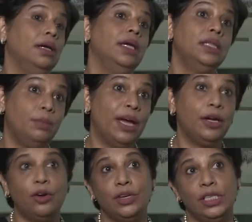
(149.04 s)
in the
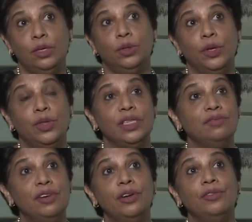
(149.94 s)
minority, although there's
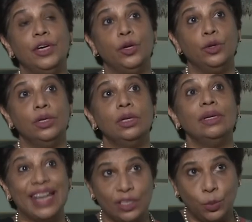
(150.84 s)
a very, very good
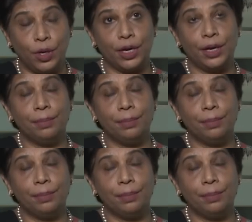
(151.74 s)
network.